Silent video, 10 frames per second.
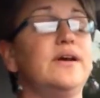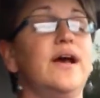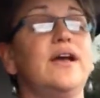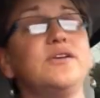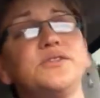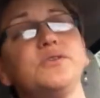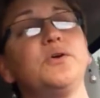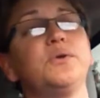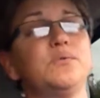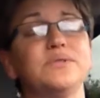I also
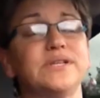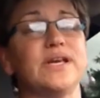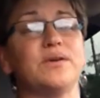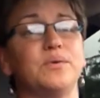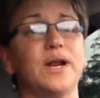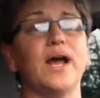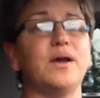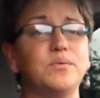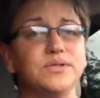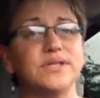know what it was like when
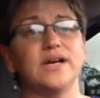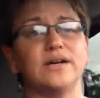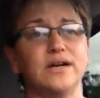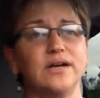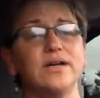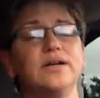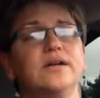I was younger,